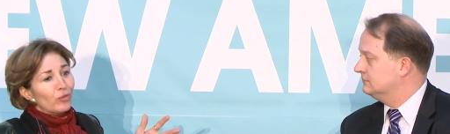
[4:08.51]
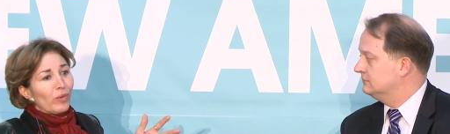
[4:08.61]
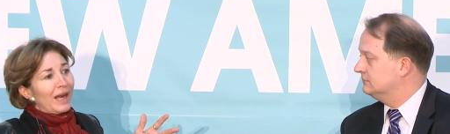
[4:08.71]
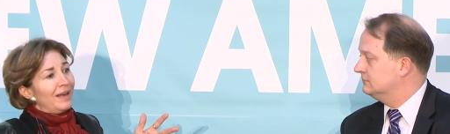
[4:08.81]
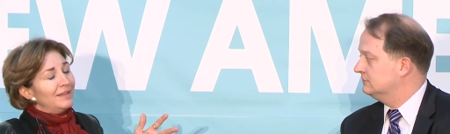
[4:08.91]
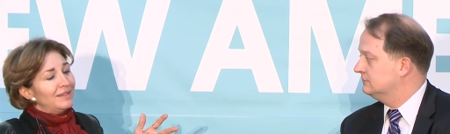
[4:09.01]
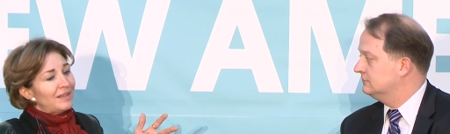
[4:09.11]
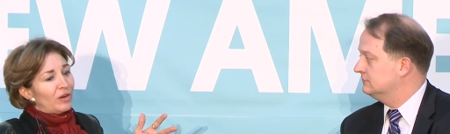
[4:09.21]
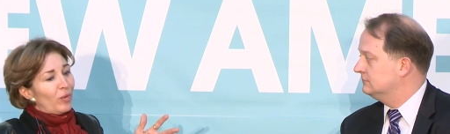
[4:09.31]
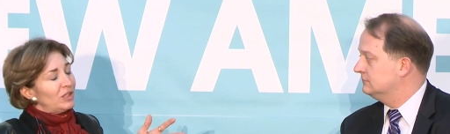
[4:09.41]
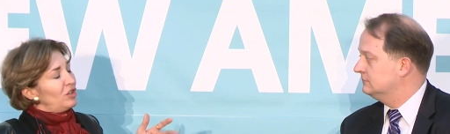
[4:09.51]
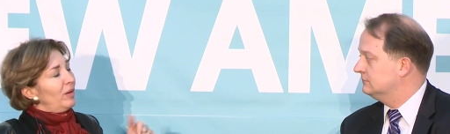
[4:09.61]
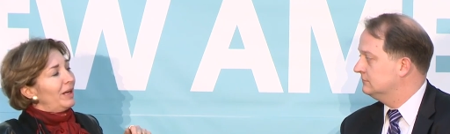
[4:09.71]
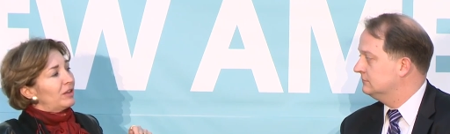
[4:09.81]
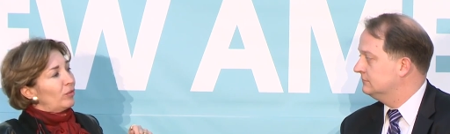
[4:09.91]
Speaker 1: raise a question
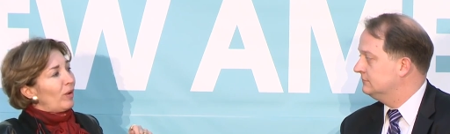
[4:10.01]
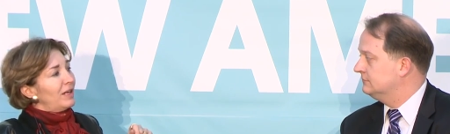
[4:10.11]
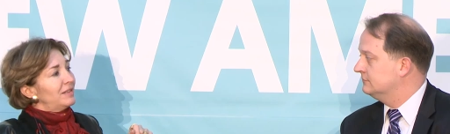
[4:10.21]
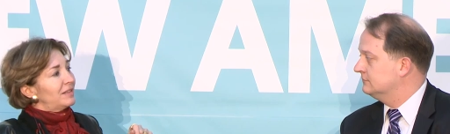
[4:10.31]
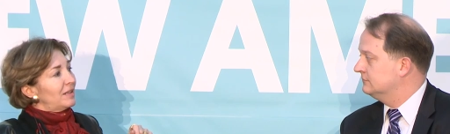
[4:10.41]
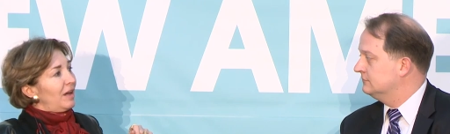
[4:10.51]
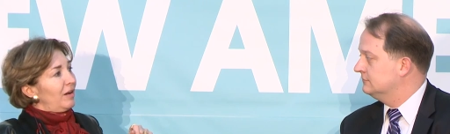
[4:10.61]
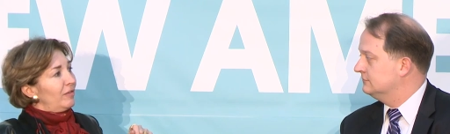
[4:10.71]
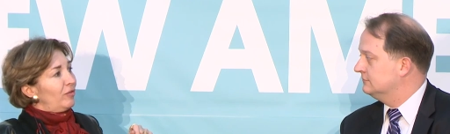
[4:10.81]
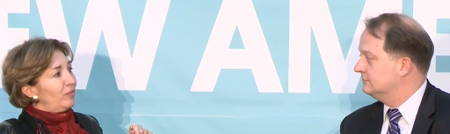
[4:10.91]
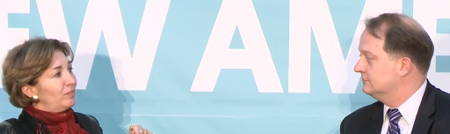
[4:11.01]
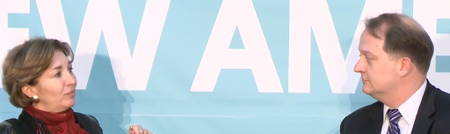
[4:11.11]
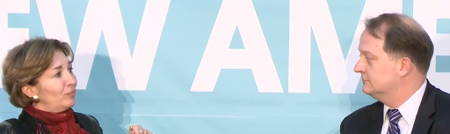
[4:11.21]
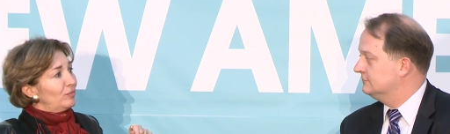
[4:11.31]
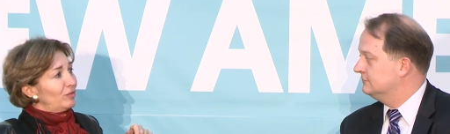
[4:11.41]
about the rights of
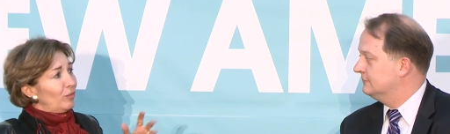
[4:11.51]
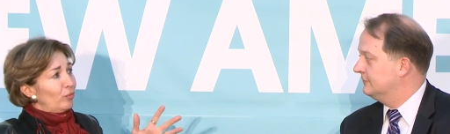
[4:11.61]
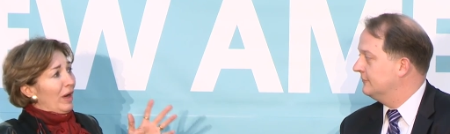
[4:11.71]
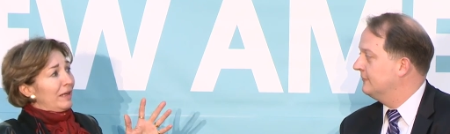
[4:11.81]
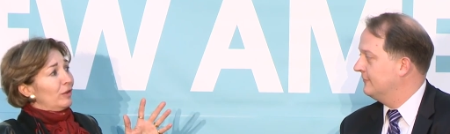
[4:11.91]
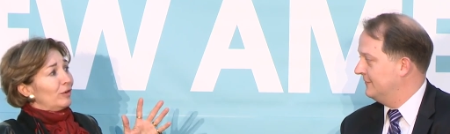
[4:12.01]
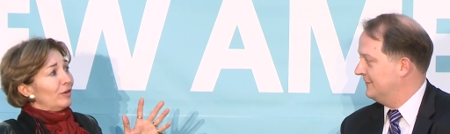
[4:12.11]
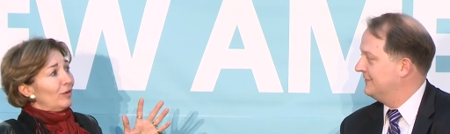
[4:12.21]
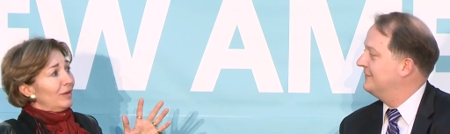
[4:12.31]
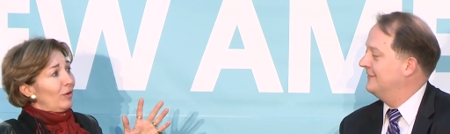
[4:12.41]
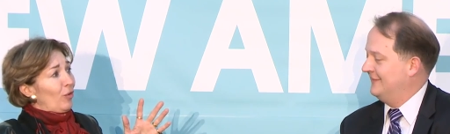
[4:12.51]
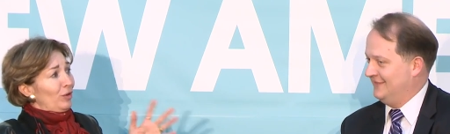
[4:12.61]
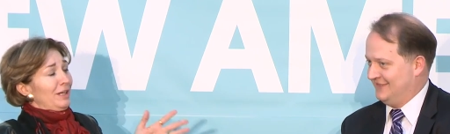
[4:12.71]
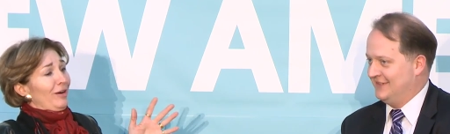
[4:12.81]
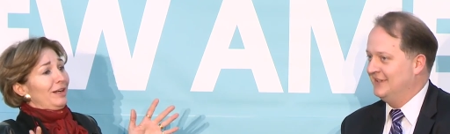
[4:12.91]
regular,
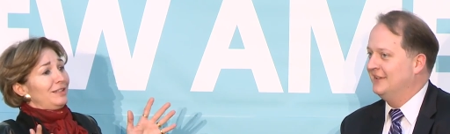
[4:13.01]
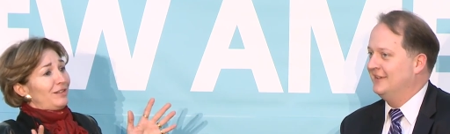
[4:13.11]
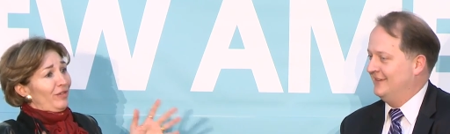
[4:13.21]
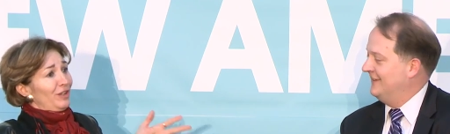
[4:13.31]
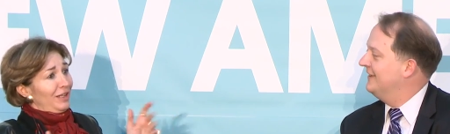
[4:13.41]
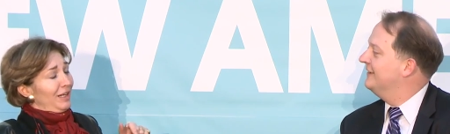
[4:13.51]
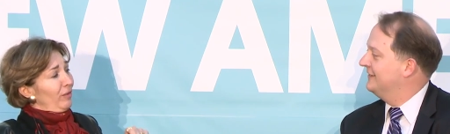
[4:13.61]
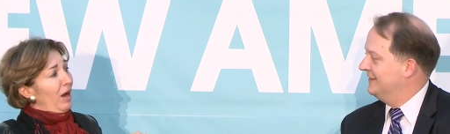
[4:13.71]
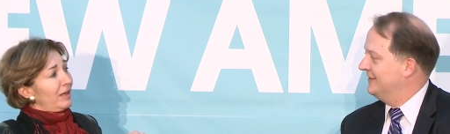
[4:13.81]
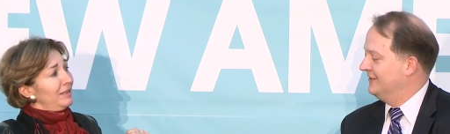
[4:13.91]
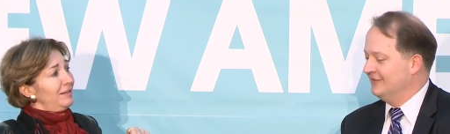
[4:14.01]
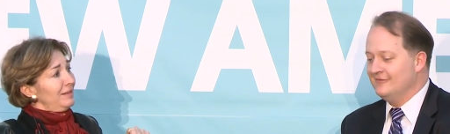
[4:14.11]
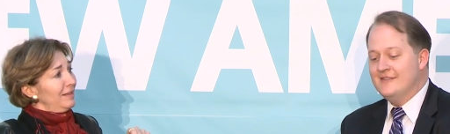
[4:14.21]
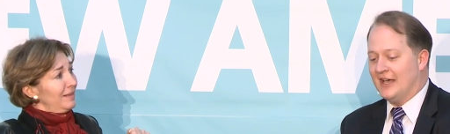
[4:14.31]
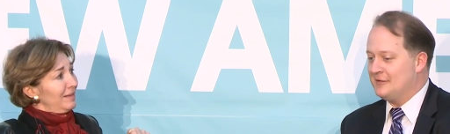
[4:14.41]
ordinary civilian Iraqis?
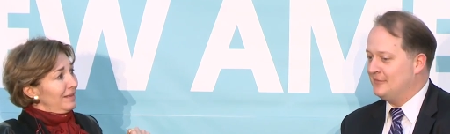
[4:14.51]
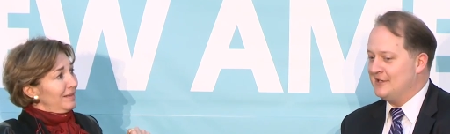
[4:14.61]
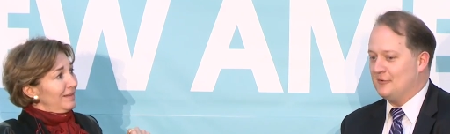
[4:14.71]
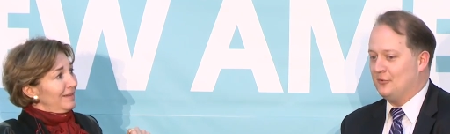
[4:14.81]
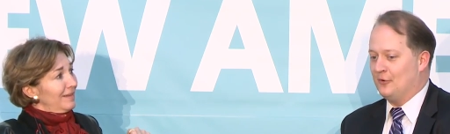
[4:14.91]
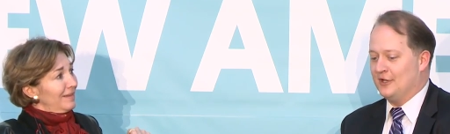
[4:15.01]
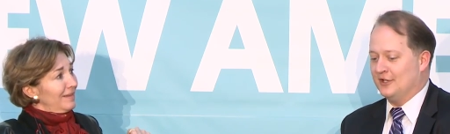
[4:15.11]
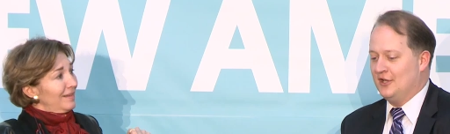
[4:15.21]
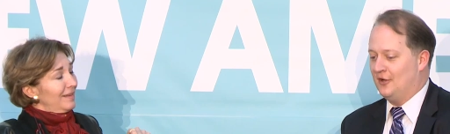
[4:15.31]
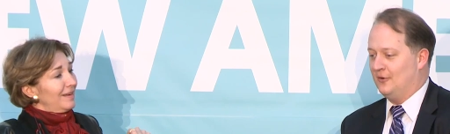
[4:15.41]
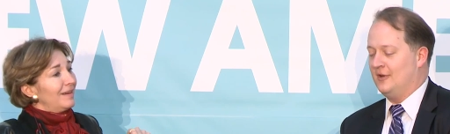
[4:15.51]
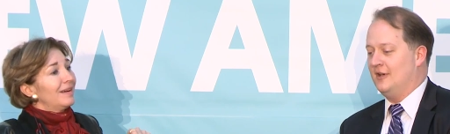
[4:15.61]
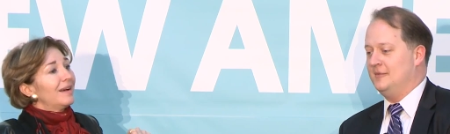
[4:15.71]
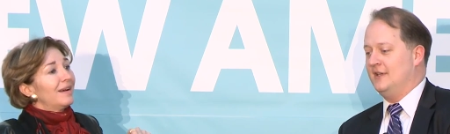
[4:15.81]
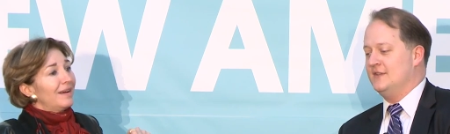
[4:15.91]
Speaker 2: Not in my reporting, no.
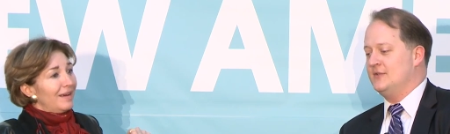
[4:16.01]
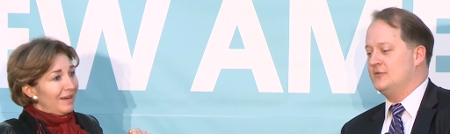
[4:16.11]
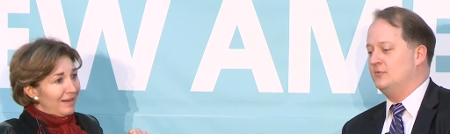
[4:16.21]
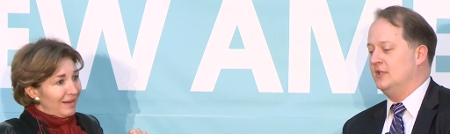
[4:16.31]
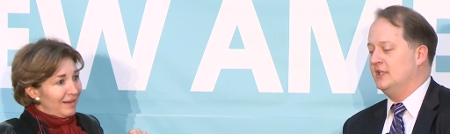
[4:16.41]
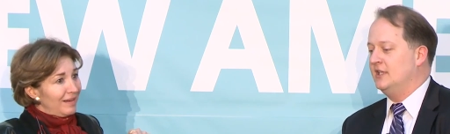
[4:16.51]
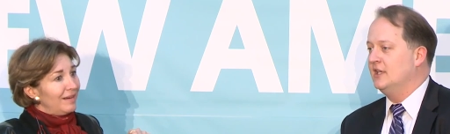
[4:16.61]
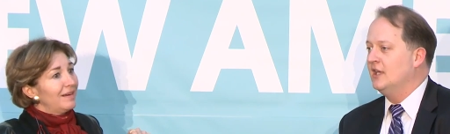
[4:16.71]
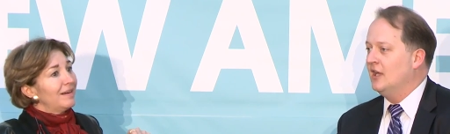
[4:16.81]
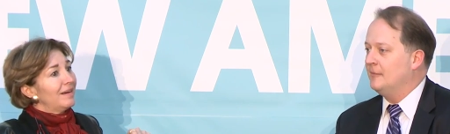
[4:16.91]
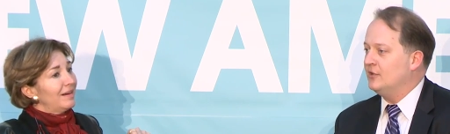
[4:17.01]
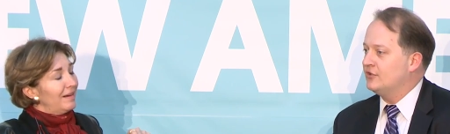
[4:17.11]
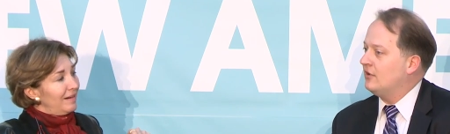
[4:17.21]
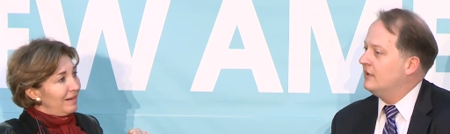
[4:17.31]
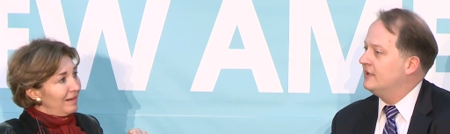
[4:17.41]
I mean, and this is really, I mean, you're
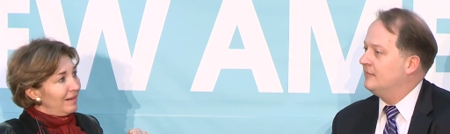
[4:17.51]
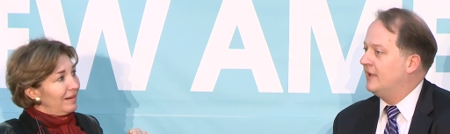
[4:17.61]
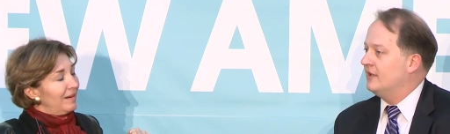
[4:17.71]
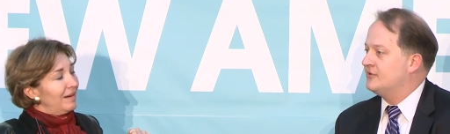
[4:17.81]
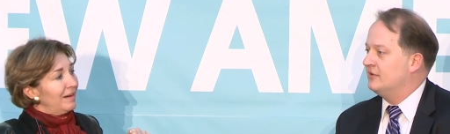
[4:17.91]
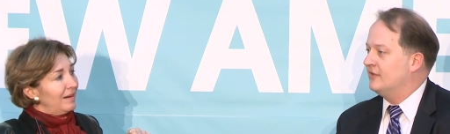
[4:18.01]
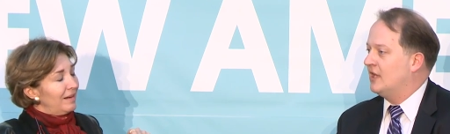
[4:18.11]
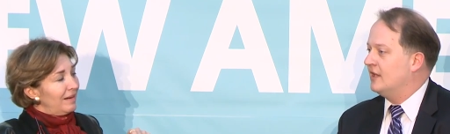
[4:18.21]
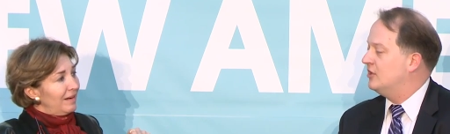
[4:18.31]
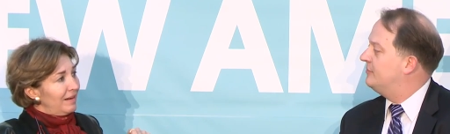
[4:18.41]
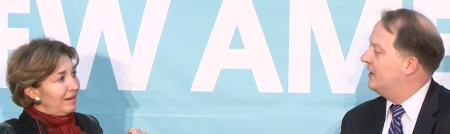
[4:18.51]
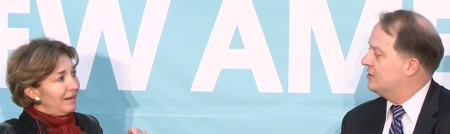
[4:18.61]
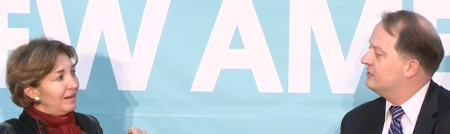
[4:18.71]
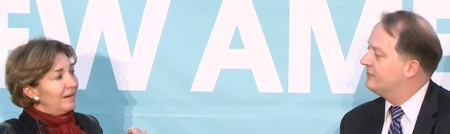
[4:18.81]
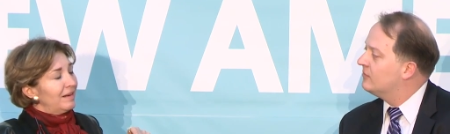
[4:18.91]
talking about sort of an
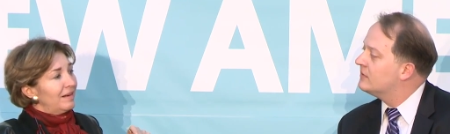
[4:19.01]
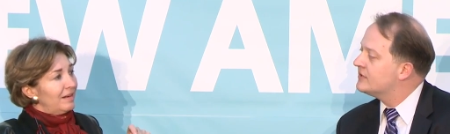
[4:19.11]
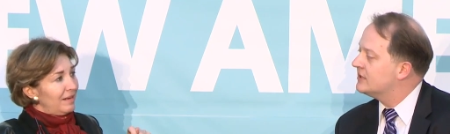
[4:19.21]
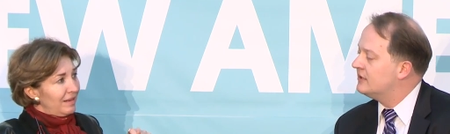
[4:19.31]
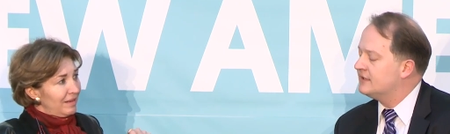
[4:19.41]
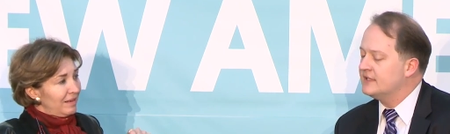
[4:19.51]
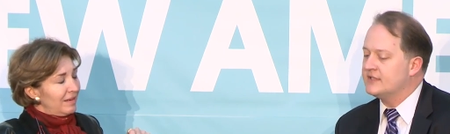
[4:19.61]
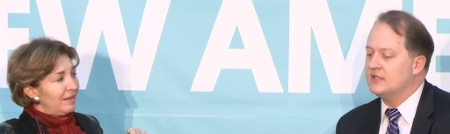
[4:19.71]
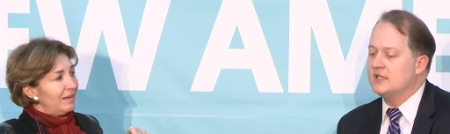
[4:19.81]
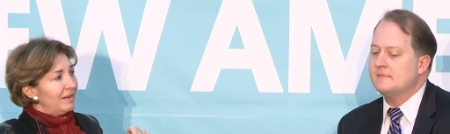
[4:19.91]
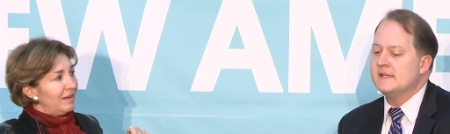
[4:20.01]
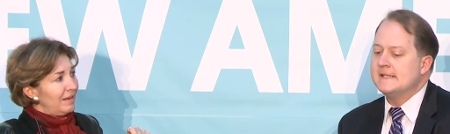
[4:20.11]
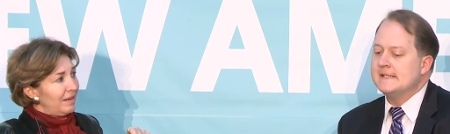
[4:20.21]
occupation force here at this time.